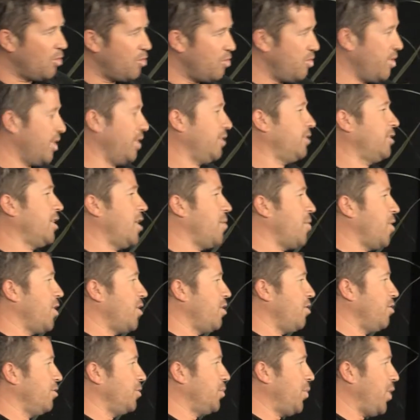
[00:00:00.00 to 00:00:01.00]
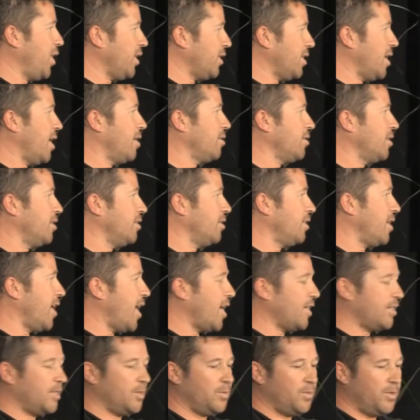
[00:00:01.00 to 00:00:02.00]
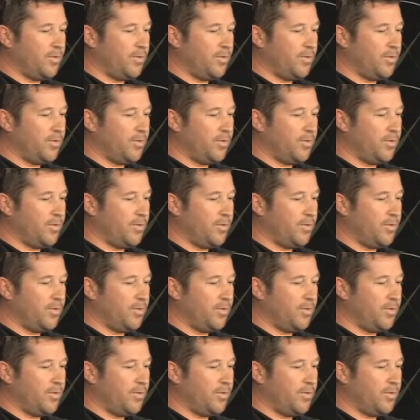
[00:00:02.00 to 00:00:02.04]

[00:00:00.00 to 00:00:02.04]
audit someone who's picked up some data,